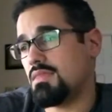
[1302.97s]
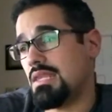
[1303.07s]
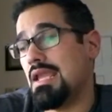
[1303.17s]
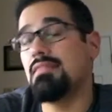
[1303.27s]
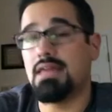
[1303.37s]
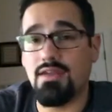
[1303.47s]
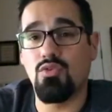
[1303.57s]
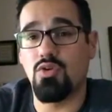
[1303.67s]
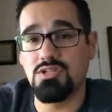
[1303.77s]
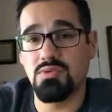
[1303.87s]
And that, of
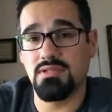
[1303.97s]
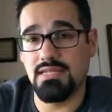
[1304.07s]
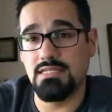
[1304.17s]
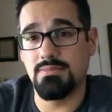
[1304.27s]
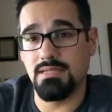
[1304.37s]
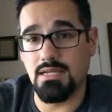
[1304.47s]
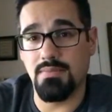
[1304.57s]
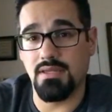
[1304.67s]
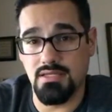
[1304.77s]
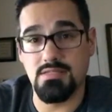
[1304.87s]
course, would lead to become
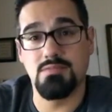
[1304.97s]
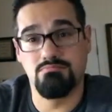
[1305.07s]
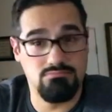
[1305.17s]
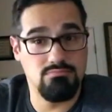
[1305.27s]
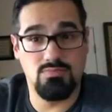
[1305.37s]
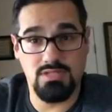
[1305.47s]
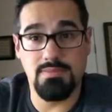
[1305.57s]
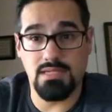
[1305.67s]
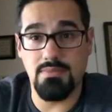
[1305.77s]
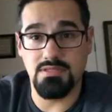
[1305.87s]
his
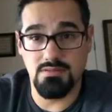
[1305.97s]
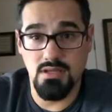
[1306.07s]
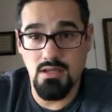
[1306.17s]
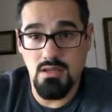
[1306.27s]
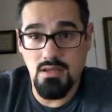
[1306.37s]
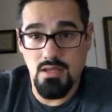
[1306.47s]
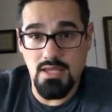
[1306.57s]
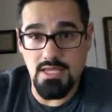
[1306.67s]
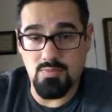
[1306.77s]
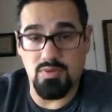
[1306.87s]

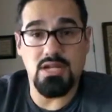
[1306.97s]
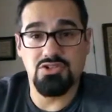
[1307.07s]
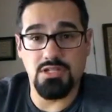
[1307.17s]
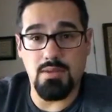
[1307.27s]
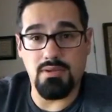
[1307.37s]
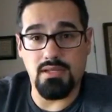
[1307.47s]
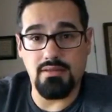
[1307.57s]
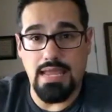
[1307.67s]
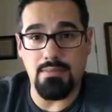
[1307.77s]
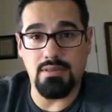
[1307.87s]
production company,
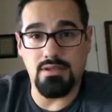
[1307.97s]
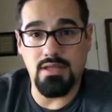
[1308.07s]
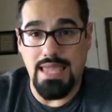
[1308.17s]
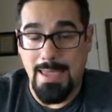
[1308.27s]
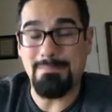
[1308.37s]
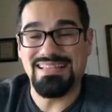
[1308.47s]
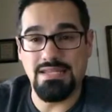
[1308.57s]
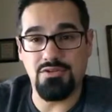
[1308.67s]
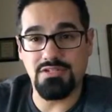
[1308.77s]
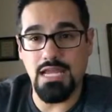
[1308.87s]
Amblin
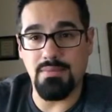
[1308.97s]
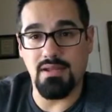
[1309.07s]
Entertainment.